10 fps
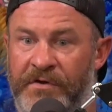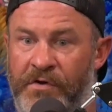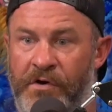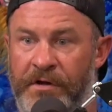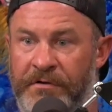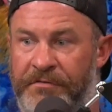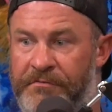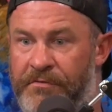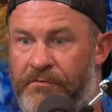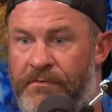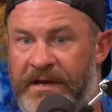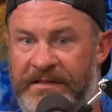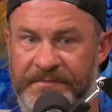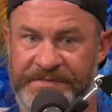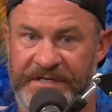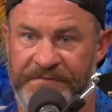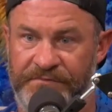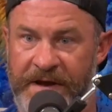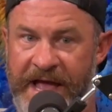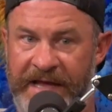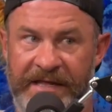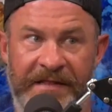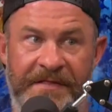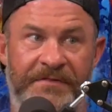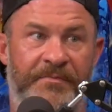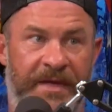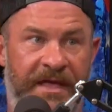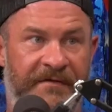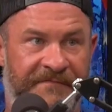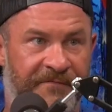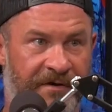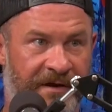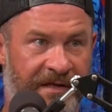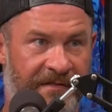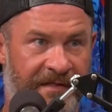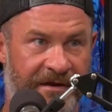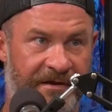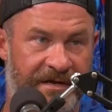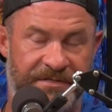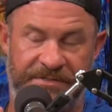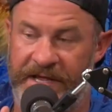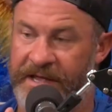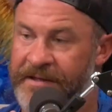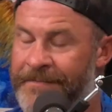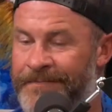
gone through running themselves ragged and then they're paying for it in the later years, sure. right?